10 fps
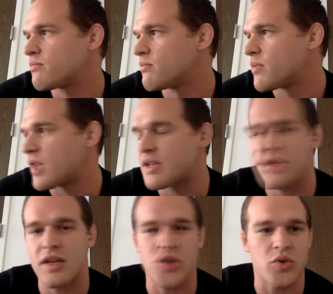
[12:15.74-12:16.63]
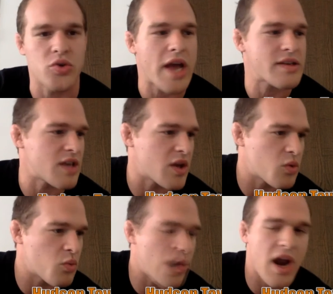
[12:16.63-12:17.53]
things that you dress
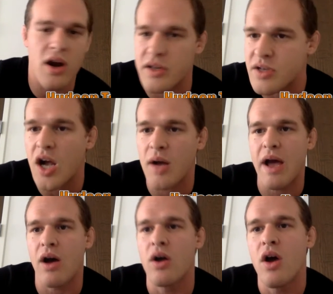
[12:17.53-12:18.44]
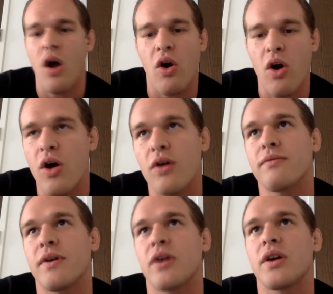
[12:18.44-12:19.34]
and wear and talk about are
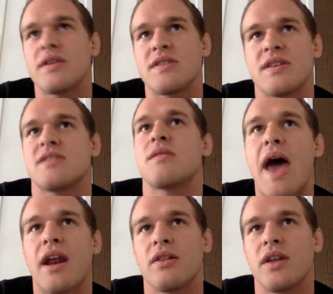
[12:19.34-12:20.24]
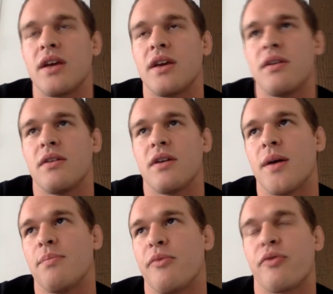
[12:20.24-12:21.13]
all very systematically
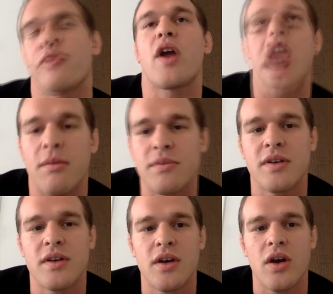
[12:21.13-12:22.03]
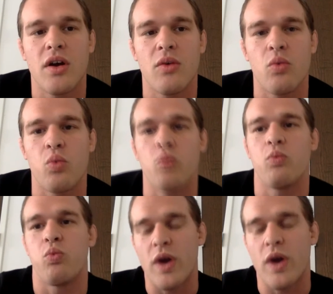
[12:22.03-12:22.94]
framed
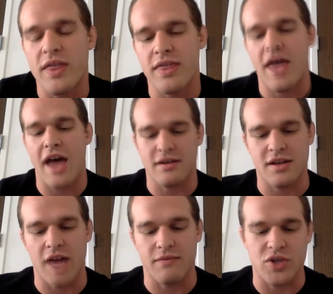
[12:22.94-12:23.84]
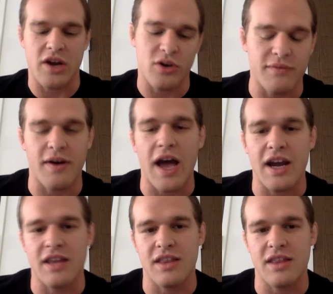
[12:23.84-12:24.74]
with that kind of gender
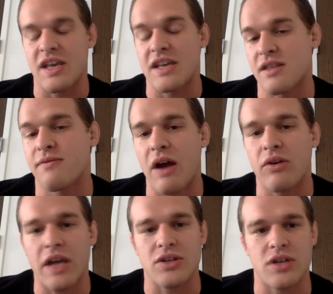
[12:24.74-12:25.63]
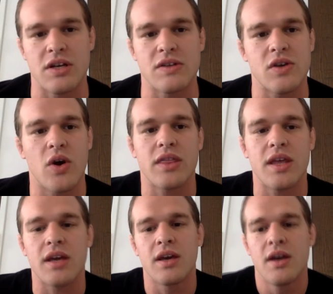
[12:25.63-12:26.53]
divide as the foundation. And so
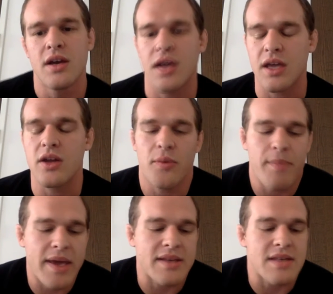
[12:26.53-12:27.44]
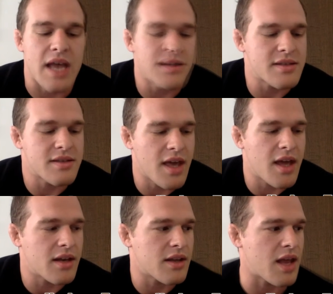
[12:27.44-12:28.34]
I think, you know, it makes sense
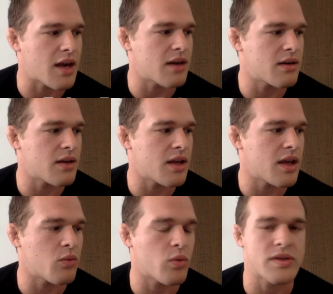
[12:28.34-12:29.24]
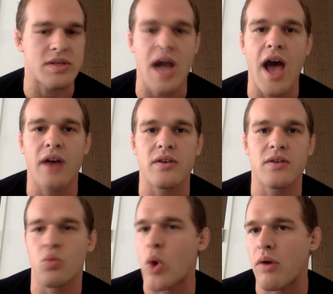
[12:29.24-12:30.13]
that it was
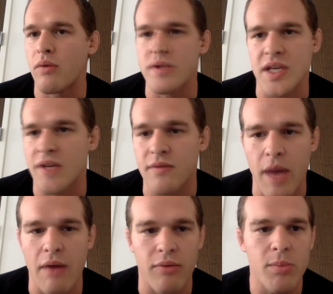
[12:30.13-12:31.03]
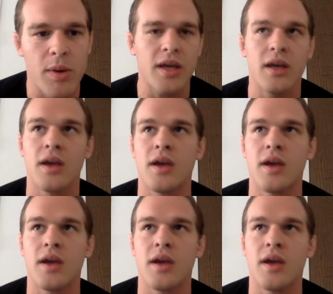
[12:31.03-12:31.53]
not well received by everybody,